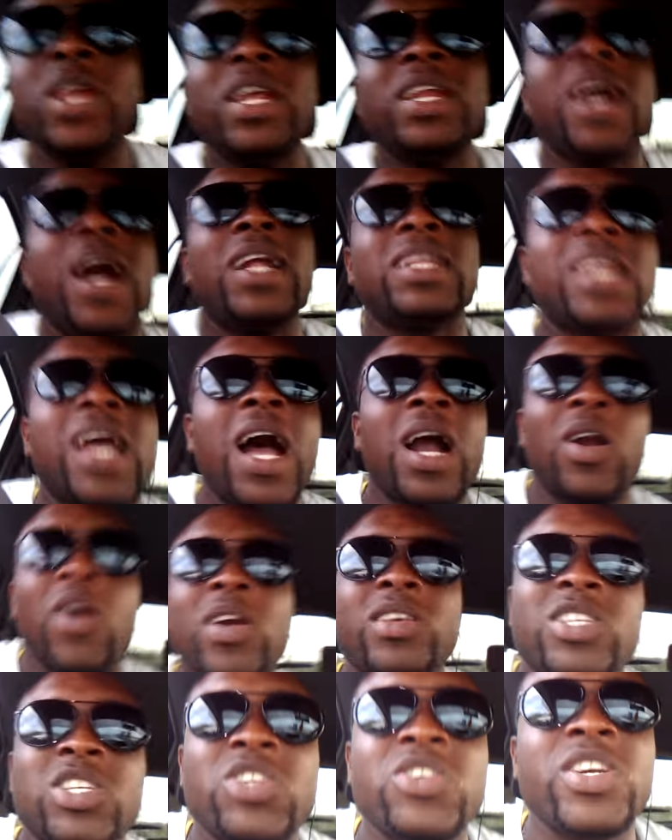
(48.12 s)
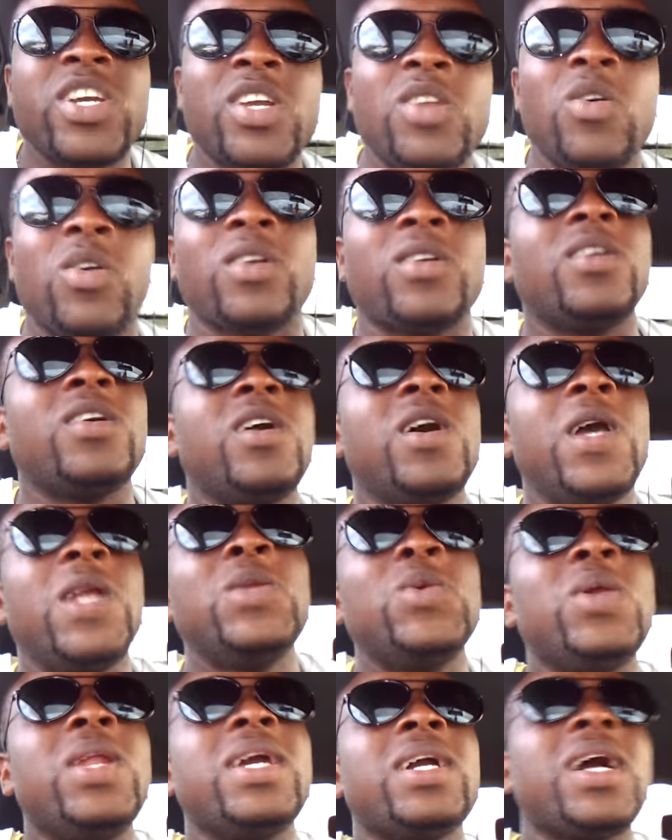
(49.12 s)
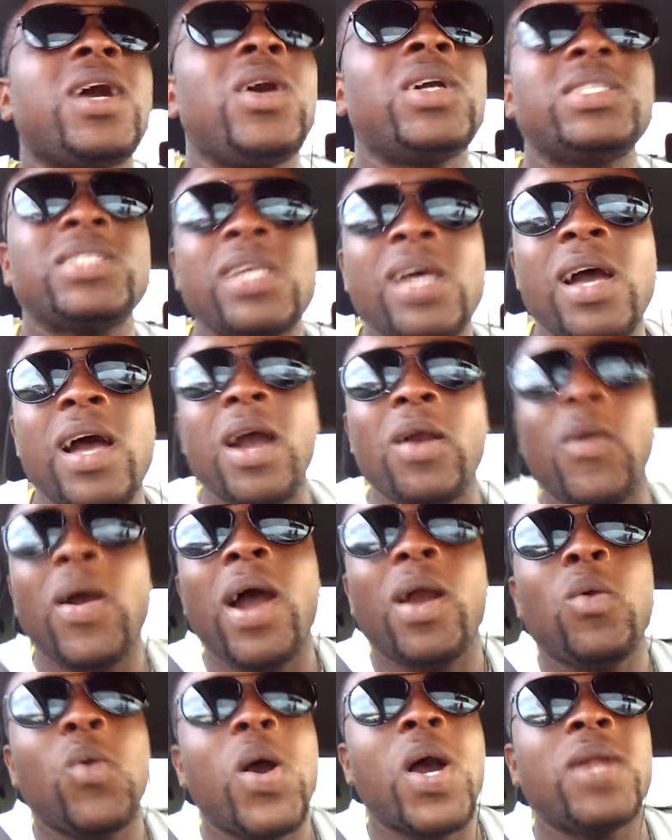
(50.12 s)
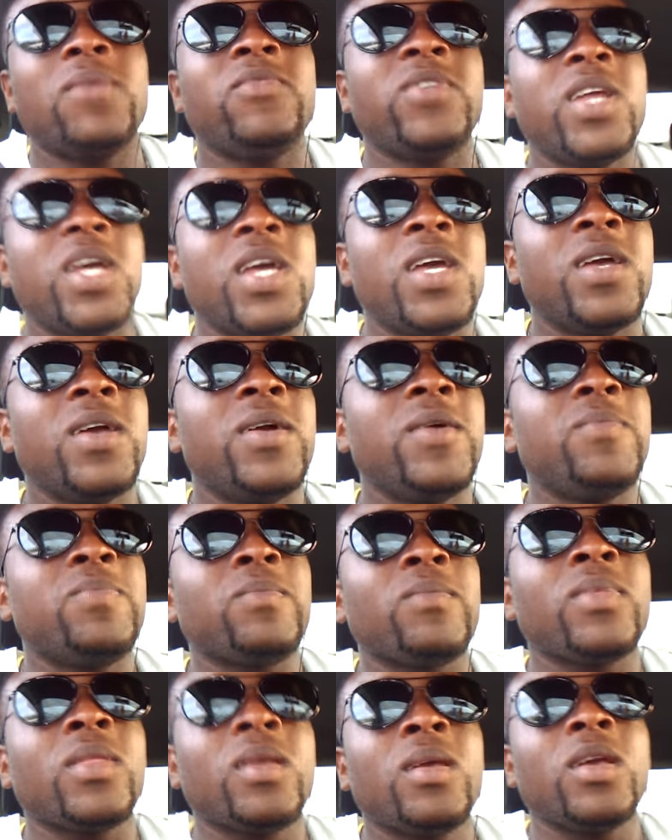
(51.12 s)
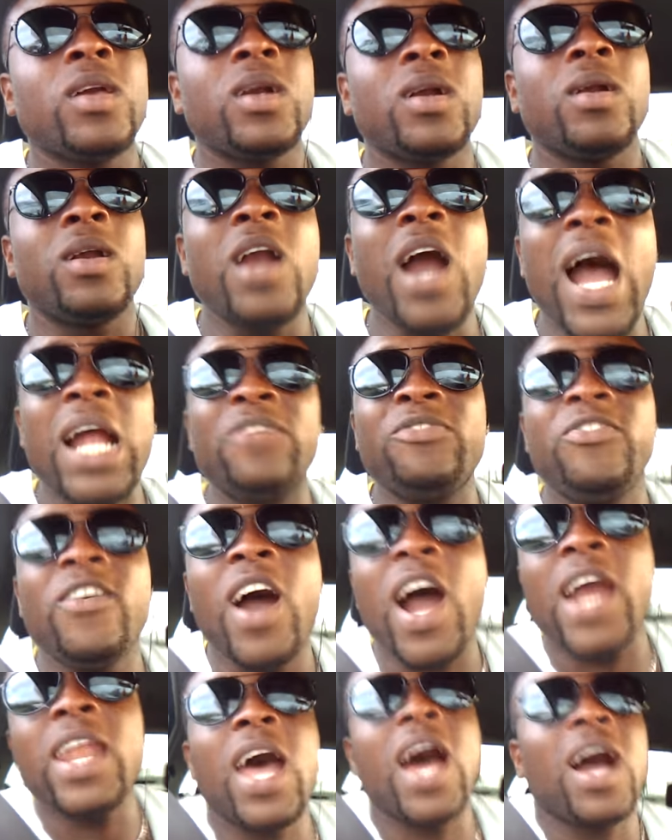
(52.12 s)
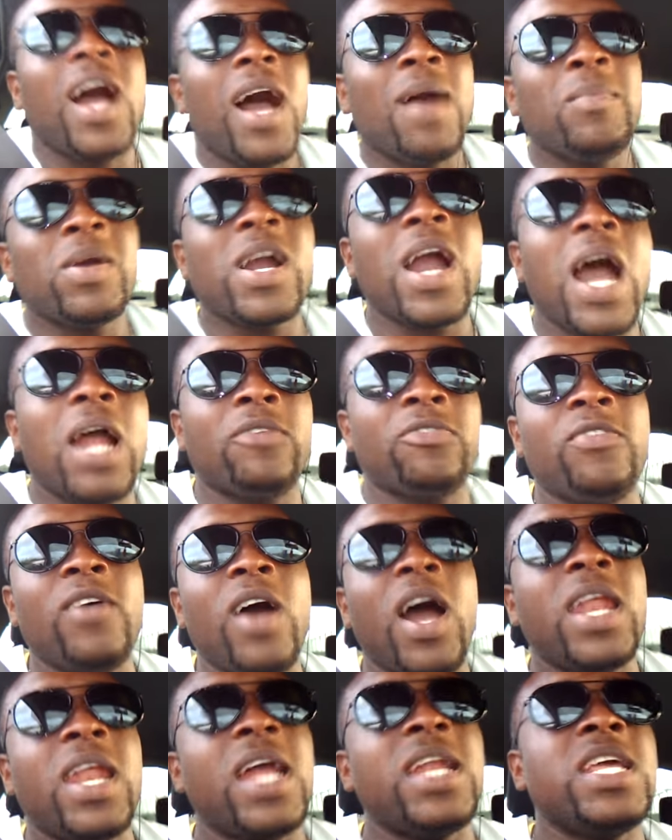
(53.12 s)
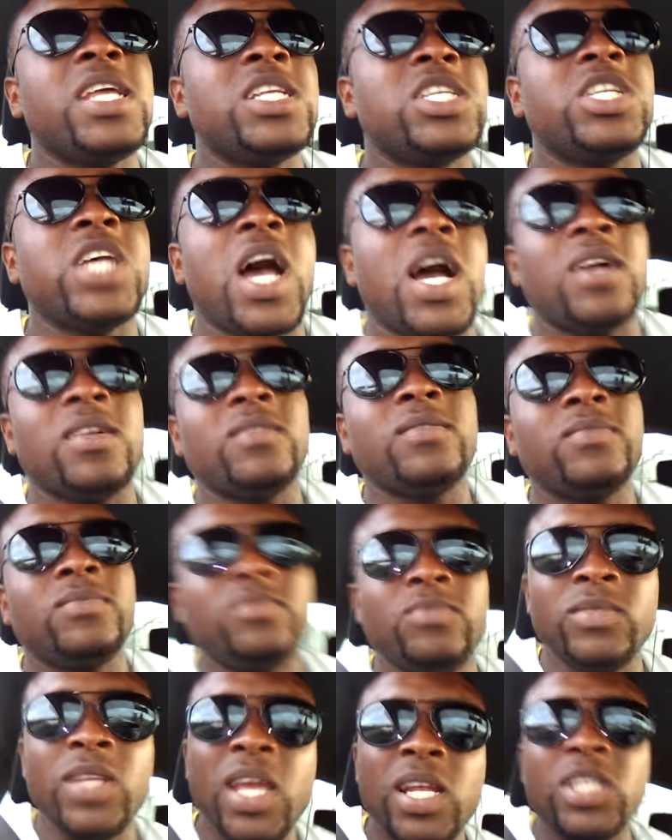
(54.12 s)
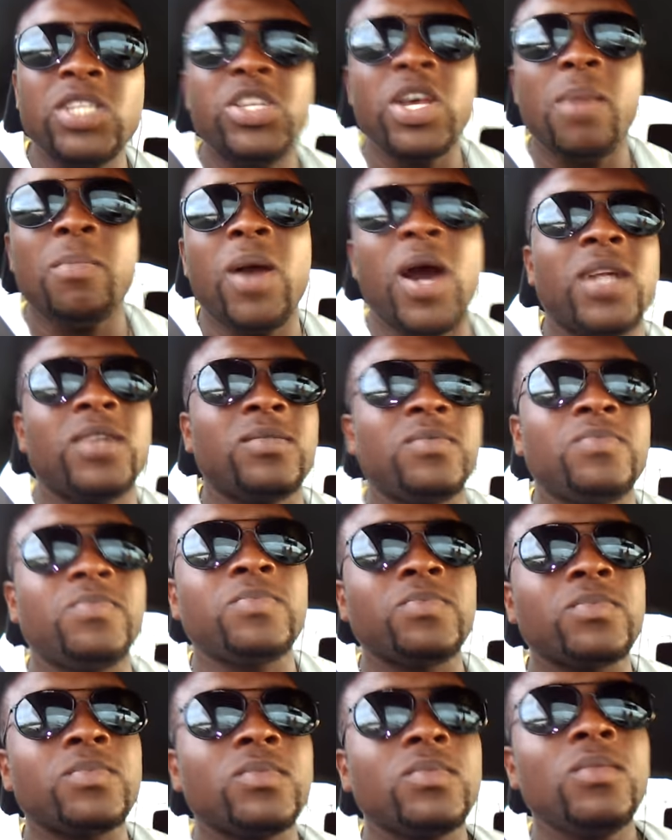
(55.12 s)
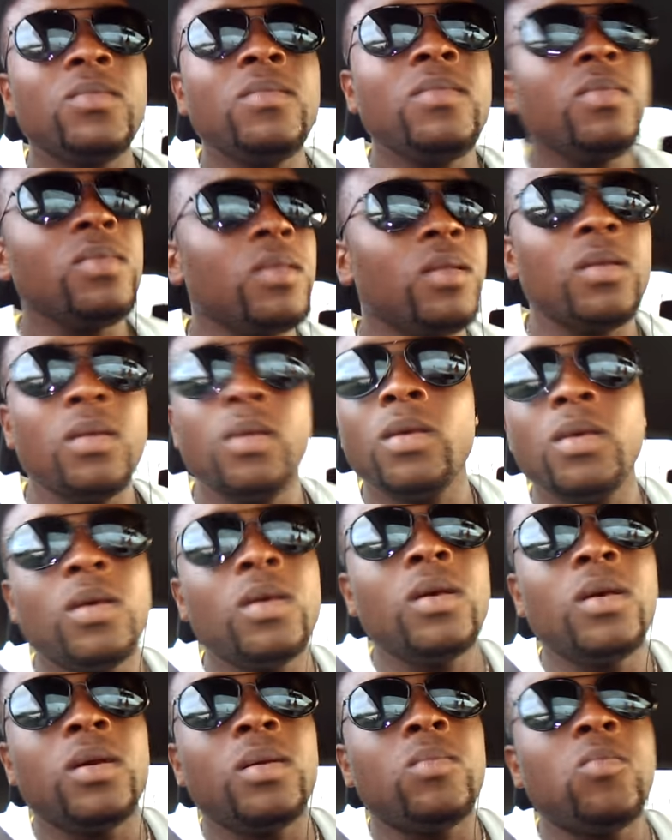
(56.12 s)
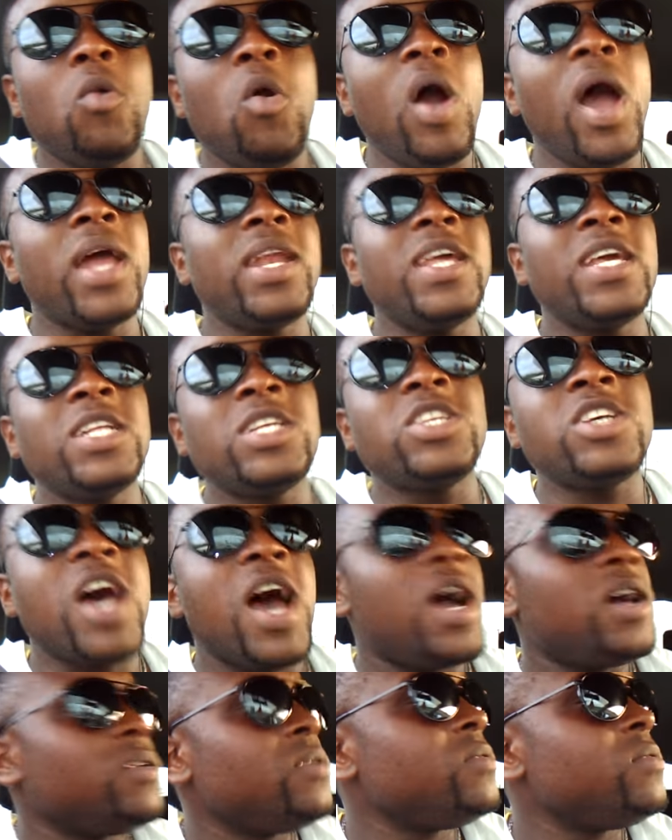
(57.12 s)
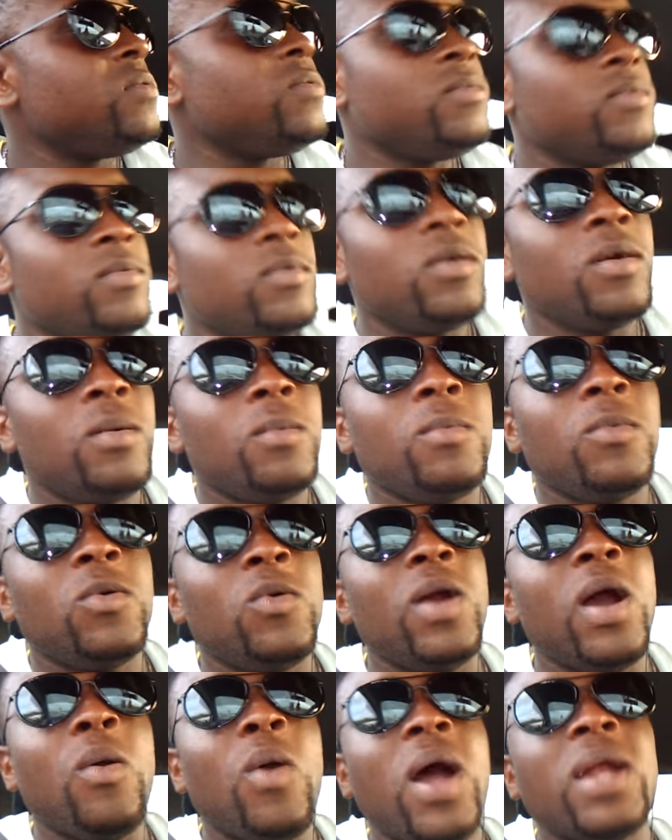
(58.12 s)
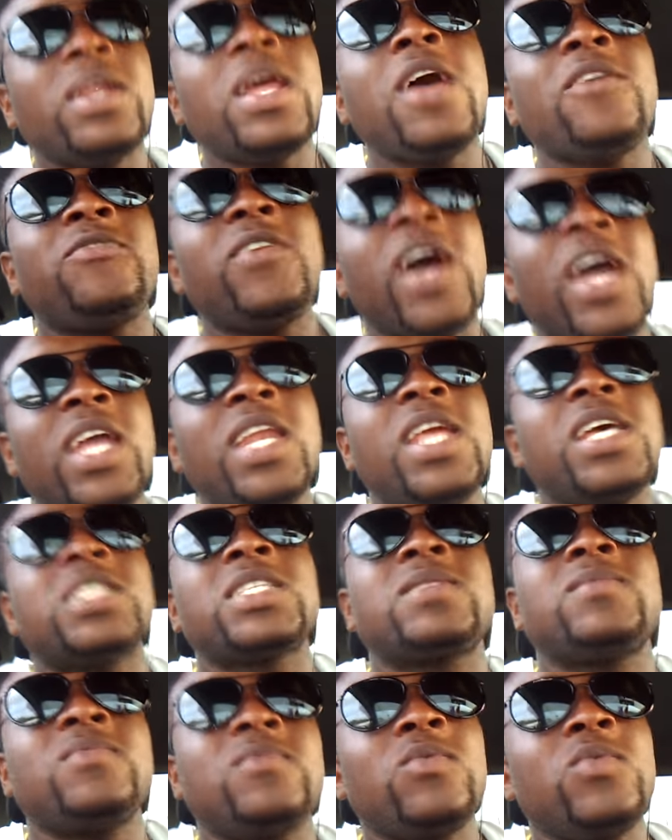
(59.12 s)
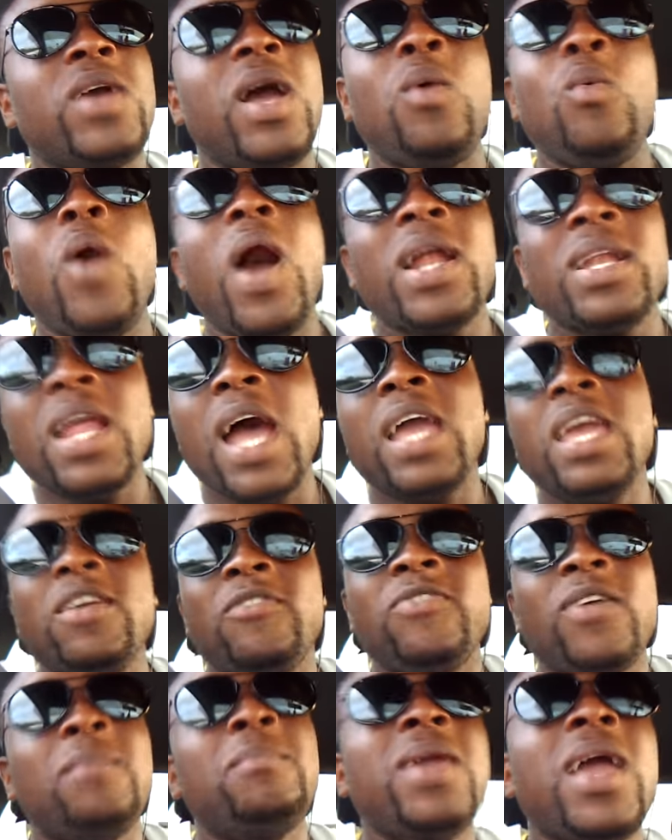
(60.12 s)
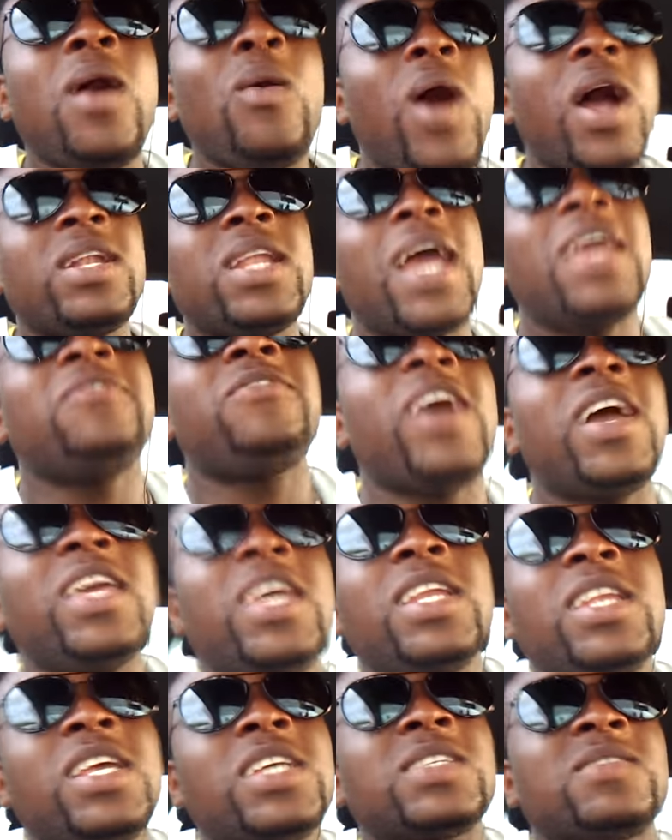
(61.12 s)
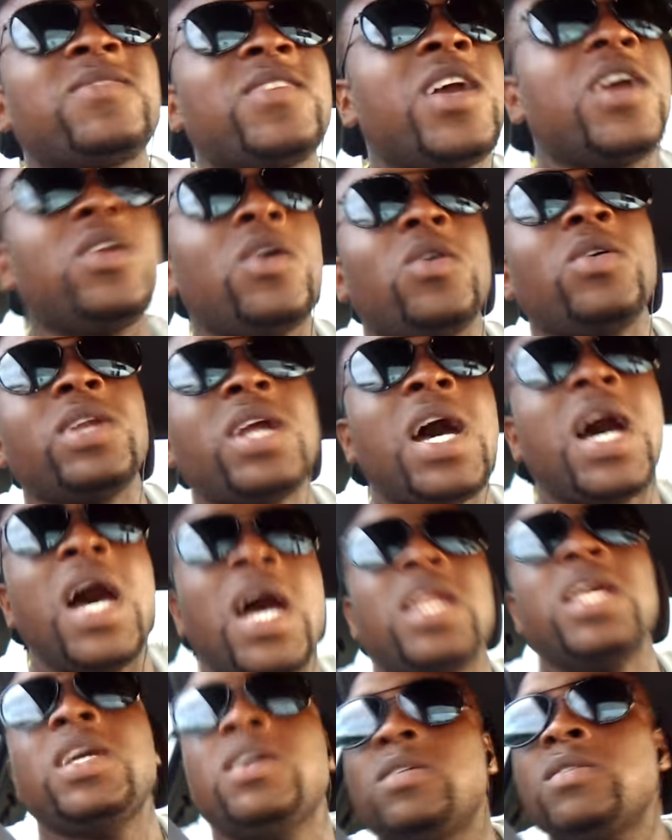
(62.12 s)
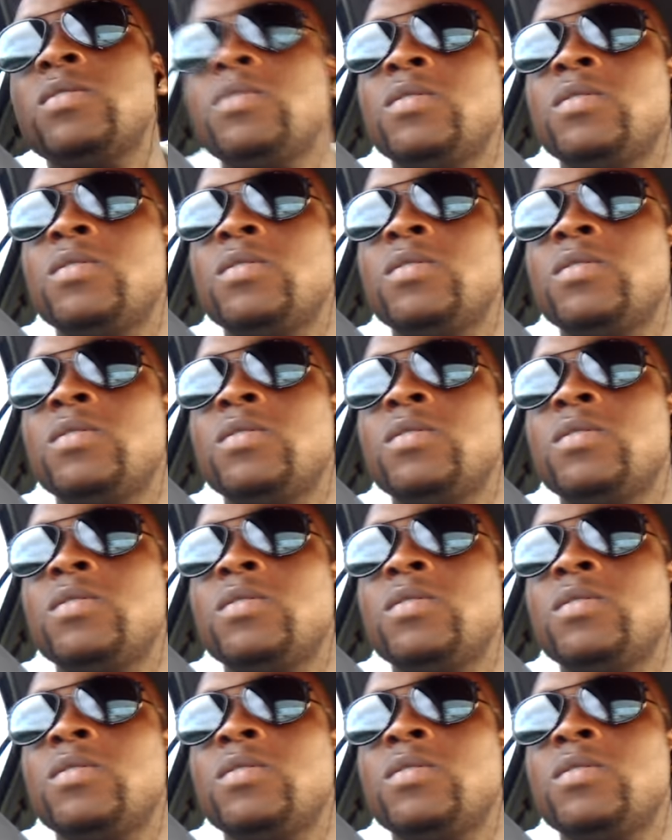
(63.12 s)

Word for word: Link not talk about street look. New Link I got talk what go on today. Godfather. I'm a Godfather ninja. Ninja man. Why ninja? We are one day fight this we wonder if me I wonder if I eat this for you now, daddy.